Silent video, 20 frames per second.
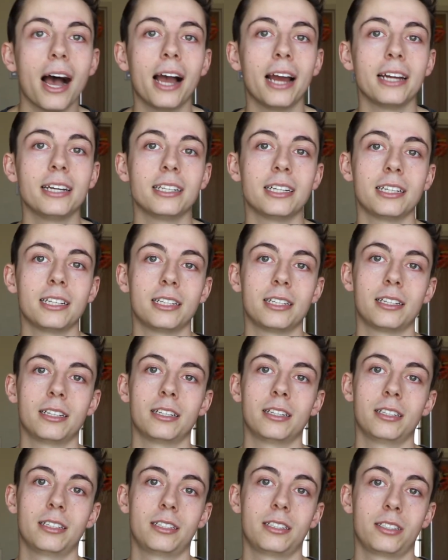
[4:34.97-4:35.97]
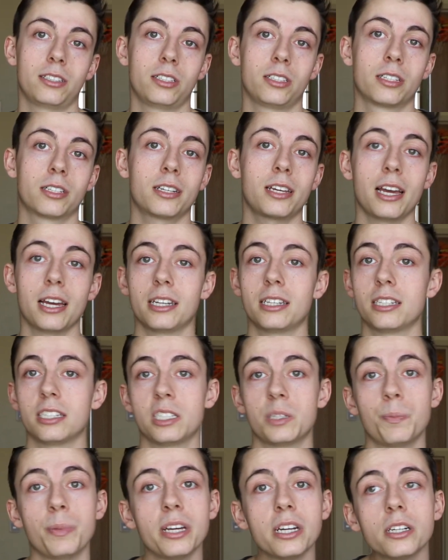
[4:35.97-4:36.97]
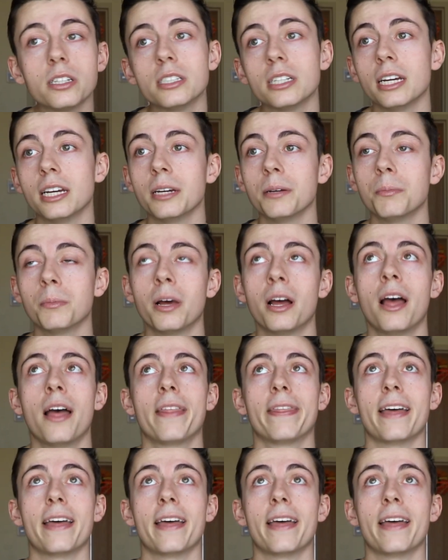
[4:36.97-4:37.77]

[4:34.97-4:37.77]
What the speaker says: I didn't get to speak to him.